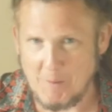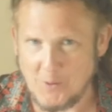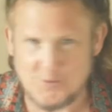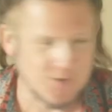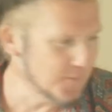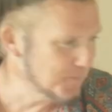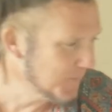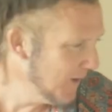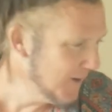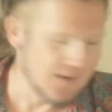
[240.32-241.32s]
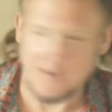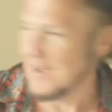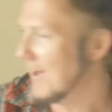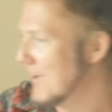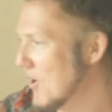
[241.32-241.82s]
most
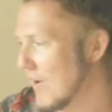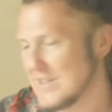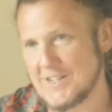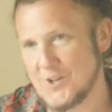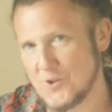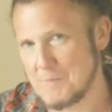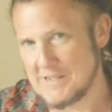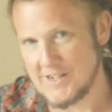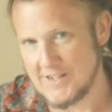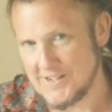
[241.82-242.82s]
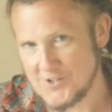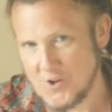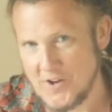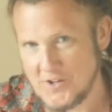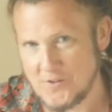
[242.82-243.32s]
nicely cosmetically
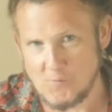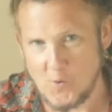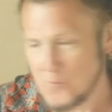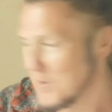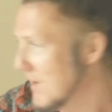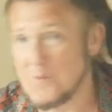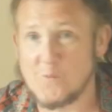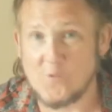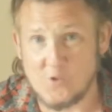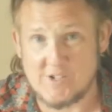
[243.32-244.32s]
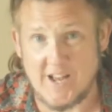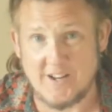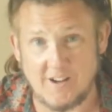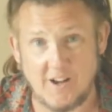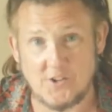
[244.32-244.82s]
designed room. For a
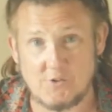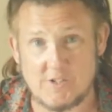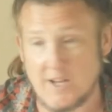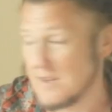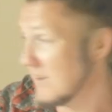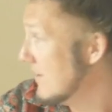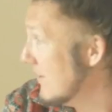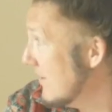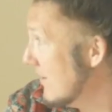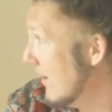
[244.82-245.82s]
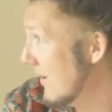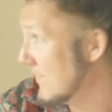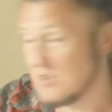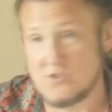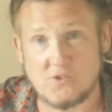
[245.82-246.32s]
tenner, under a tenner,
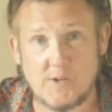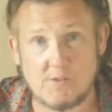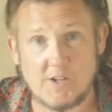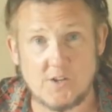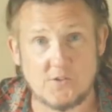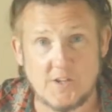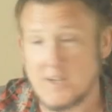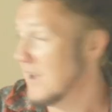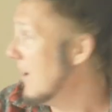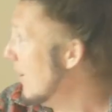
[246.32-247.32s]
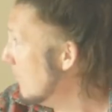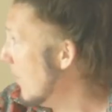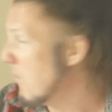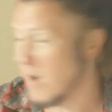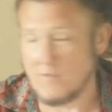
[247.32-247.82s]
this is just really, really good.
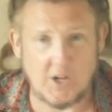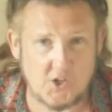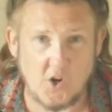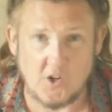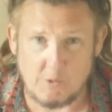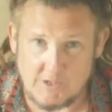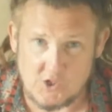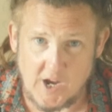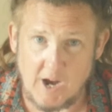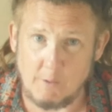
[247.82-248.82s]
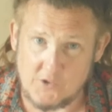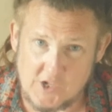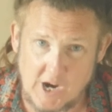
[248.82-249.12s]
I'm not even going to show you in the shower and